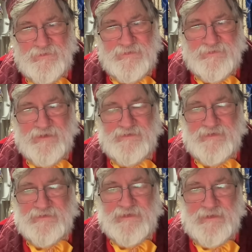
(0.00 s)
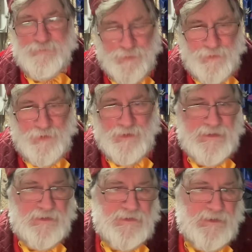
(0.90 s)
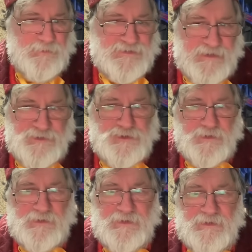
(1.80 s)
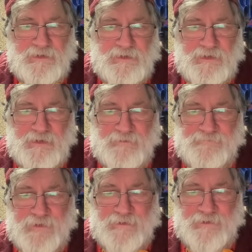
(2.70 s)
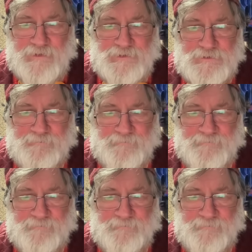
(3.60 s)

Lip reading: Tice is a poor imitation of Farage.